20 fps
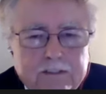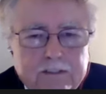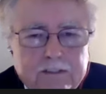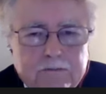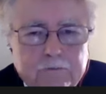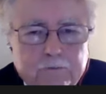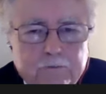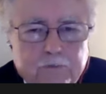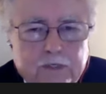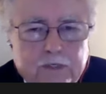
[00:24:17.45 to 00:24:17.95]

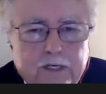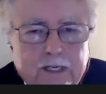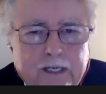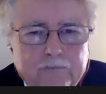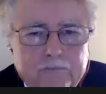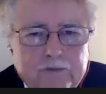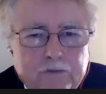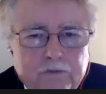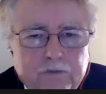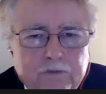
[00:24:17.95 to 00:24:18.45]
and
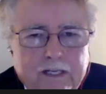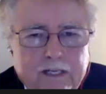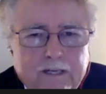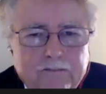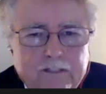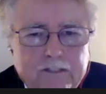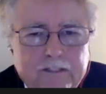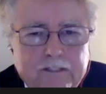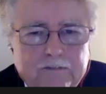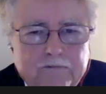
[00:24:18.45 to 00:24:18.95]
perhaps
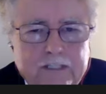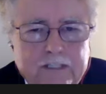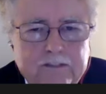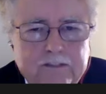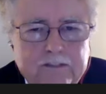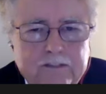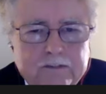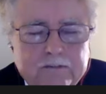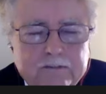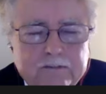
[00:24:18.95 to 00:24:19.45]
arrive at
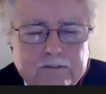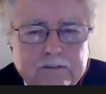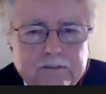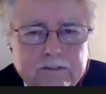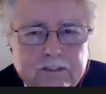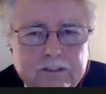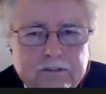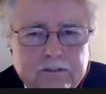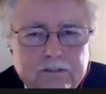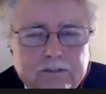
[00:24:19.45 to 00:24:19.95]

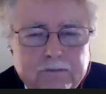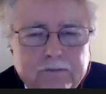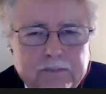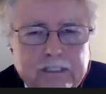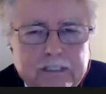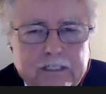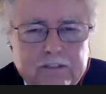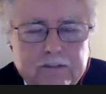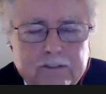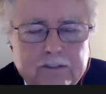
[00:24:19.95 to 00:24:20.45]
a
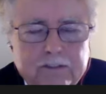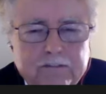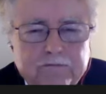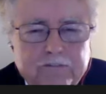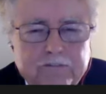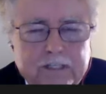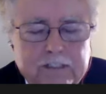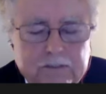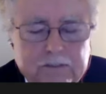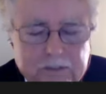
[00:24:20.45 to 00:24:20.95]
determination of
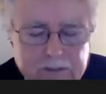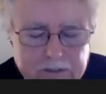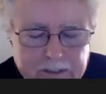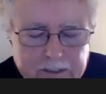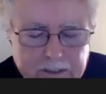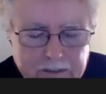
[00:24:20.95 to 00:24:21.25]
facial